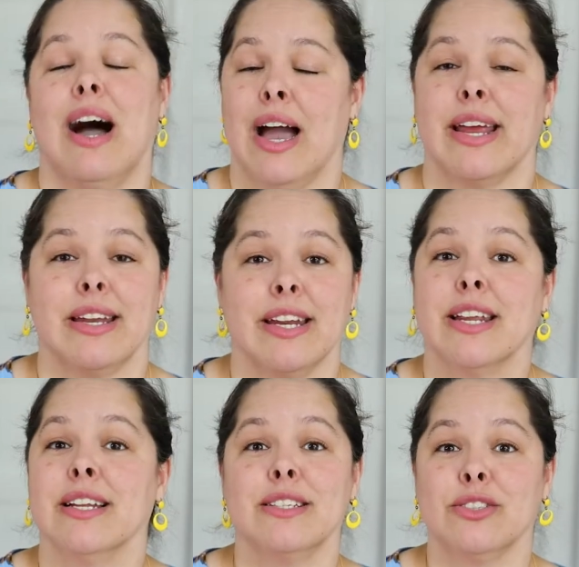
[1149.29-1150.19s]
I
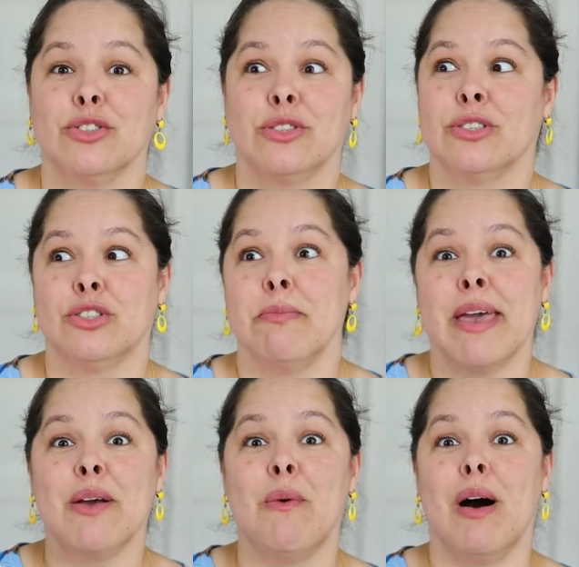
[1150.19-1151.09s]
needed to
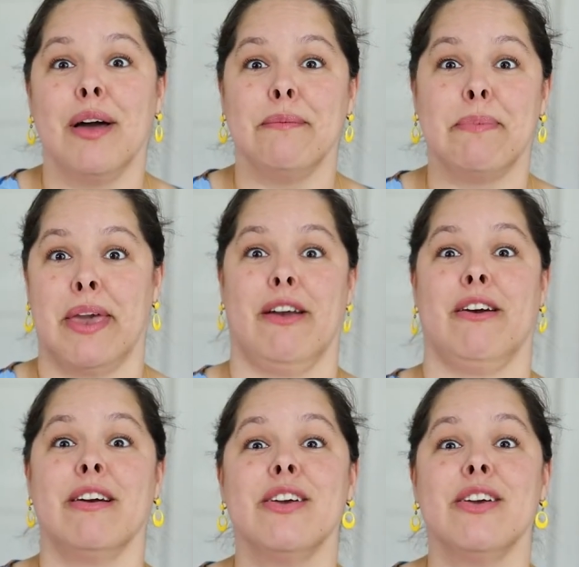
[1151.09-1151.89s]
make one pair